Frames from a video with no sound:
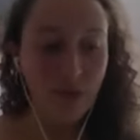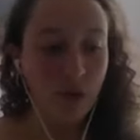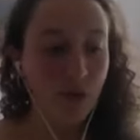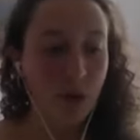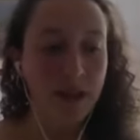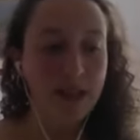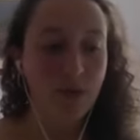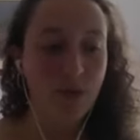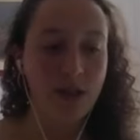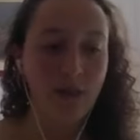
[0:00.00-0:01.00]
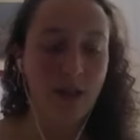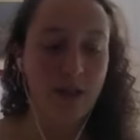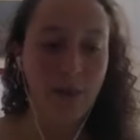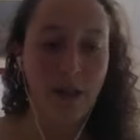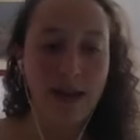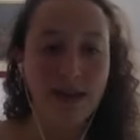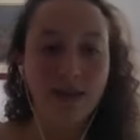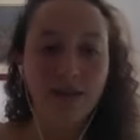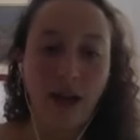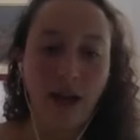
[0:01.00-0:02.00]
for me, this was the, the best
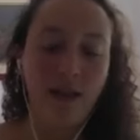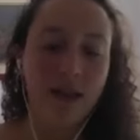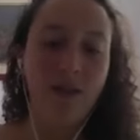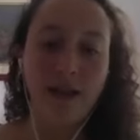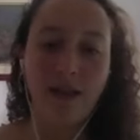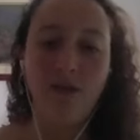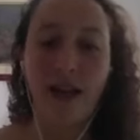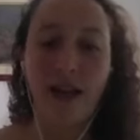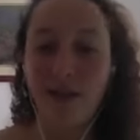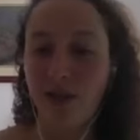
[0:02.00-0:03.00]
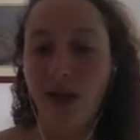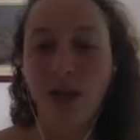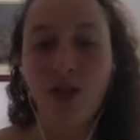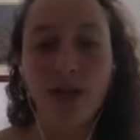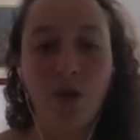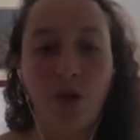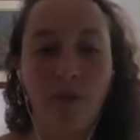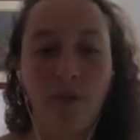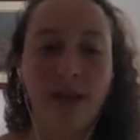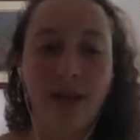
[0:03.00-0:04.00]
I think the best advice is just try
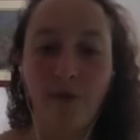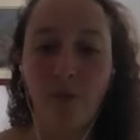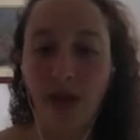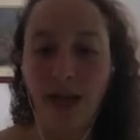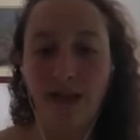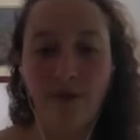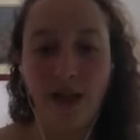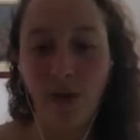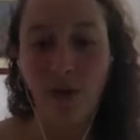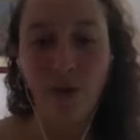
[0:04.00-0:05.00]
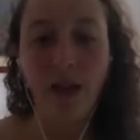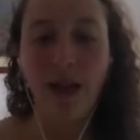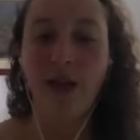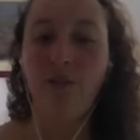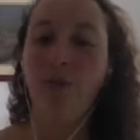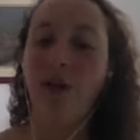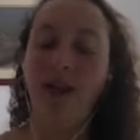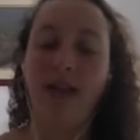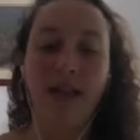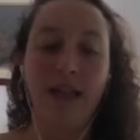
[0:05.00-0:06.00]
because everybody has a value,
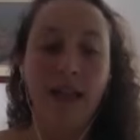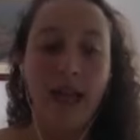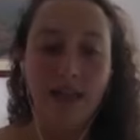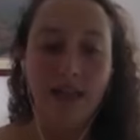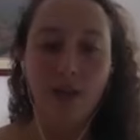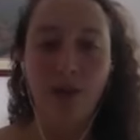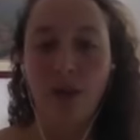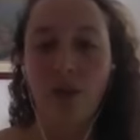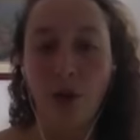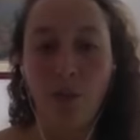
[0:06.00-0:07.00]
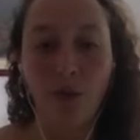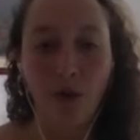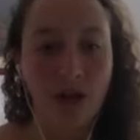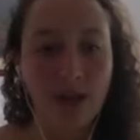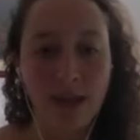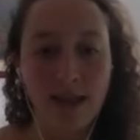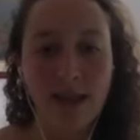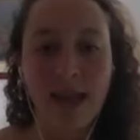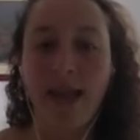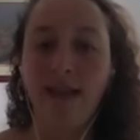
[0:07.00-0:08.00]
everybody has your importance,
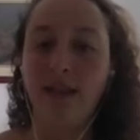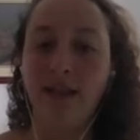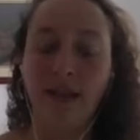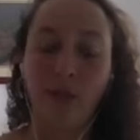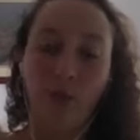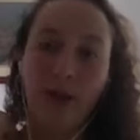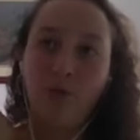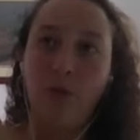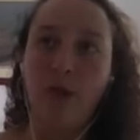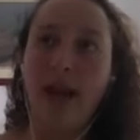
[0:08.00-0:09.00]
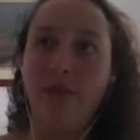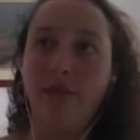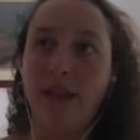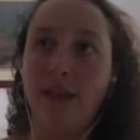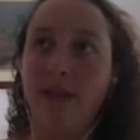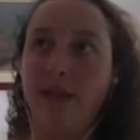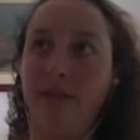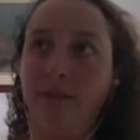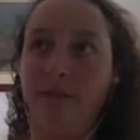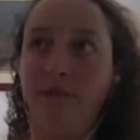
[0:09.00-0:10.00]
and if we have um,